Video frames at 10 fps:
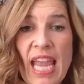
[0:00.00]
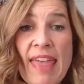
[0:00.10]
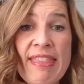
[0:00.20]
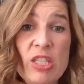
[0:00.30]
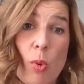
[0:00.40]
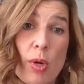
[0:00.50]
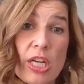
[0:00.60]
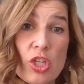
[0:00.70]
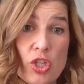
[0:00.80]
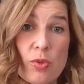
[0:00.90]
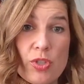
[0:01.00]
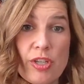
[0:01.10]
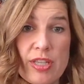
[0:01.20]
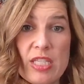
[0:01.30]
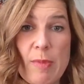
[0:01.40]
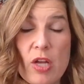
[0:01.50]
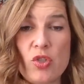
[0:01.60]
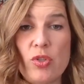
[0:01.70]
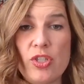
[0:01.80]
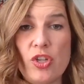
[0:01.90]
And that's what we're going to do during this
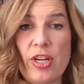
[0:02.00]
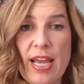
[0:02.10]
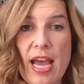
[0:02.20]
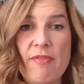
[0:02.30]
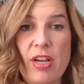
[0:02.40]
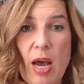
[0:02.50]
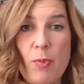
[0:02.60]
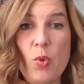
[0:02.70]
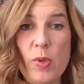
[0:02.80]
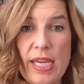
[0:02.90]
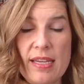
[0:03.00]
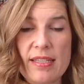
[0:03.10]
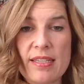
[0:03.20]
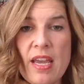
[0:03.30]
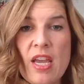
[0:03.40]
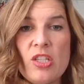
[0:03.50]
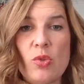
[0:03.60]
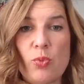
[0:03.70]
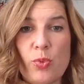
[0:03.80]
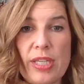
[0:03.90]
module is you're going to have a couple weeks
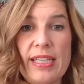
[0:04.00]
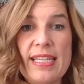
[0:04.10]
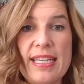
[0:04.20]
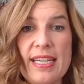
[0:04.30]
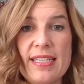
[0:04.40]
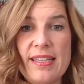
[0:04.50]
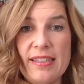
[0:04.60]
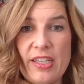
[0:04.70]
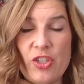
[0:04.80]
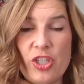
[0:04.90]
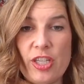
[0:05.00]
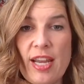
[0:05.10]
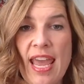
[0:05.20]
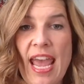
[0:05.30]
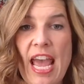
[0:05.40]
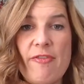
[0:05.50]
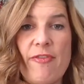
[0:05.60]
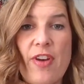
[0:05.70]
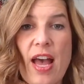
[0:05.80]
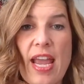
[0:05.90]
to really dig into the literature and
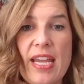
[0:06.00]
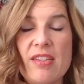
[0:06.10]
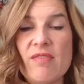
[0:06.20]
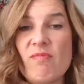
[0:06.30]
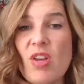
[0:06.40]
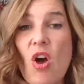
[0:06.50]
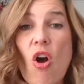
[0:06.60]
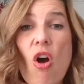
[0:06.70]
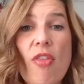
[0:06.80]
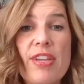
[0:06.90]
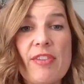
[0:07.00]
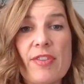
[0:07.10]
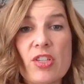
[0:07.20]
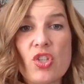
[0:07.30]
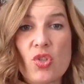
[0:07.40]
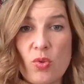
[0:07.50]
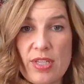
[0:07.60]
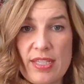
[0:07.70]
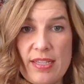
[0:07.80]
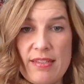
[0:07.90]
find all the different
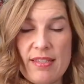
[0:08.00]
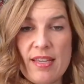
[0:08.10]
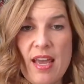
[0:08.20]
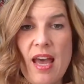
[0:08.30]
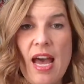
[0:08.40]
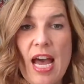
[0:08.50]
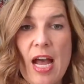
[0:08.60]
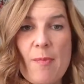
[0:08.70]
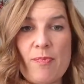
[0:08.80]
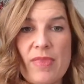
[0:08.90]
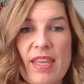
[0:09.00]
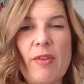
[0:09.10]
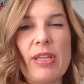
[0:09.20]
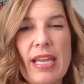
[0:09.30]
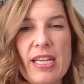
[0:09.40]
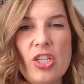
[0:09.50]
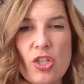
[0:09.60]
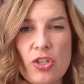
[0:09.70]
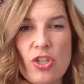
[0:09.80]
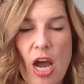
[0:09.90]
sources that relate to
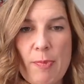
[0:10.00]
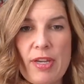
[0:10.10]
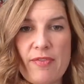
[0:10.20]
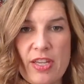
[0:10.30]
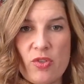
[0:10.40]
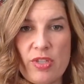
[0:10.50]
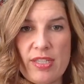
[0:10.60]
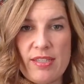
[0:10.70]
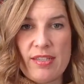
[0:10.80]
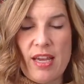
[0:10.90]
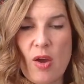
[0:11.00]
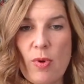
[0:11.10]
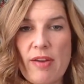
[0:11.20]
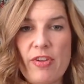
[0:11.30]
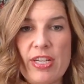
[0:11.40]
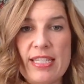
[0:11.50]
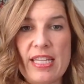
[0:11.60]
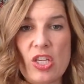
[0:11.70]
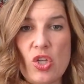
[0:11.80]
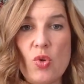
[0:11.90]
your topic of interest, whatever it is
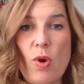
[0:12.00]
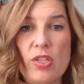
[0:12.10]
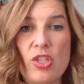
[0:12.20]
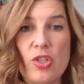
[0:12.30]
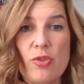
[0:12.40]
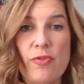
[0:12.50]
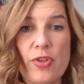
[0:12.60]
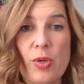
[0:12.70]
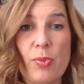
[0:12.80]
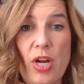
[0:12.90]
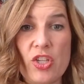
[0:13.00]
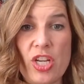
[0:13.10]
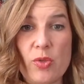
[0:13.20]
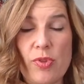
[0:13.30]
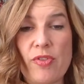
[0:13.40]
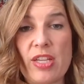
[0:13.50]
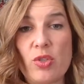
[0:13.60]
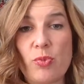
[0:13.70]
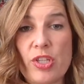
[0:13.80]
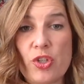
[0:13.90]
that you want to do for your project, whether that's
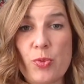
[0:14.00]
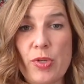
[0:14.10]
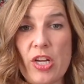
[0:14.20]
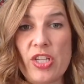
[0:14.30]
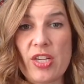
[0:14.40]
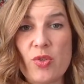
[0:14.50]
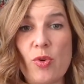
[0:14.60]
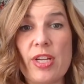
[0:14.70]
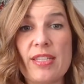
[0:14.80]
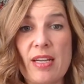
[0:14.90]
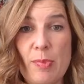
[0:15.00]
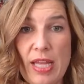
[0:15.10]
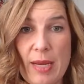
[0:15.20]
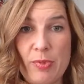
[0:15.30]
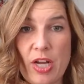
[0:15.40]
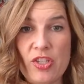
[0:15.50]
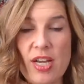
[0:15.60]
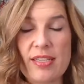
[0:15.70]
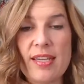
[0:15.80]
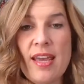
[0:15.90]
a research project or it's an applied
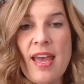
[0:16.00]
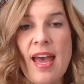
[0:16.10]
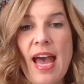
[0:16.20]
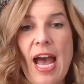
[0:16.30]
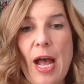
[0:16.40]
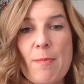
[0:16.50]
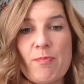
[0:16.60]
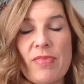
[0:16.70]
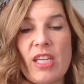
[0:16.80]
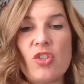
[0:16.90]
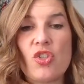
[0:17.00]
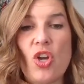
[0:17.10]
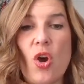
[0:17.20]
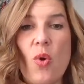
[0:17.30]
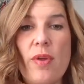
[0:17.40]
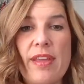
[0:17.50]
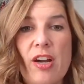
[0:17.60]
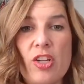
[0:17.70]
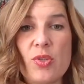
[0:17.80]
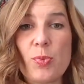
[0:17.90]
project. And so there
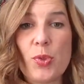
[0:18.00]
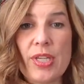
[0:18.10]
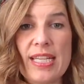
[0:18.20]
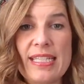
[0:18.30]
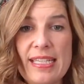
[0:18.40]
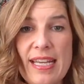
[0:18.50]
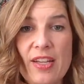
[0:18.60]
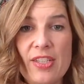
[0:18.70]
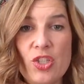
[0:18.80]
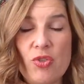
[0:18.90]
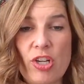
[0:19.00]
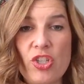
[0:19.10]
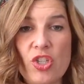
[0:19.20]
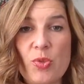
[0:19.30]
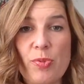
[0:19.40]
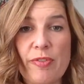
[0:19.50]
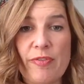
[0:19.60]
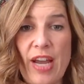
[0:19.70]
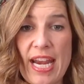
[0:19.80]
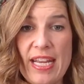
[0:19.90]
are some pretty detailed instructions
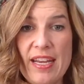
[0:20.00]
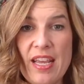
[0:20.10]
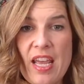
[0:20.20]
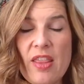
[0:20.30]
provided.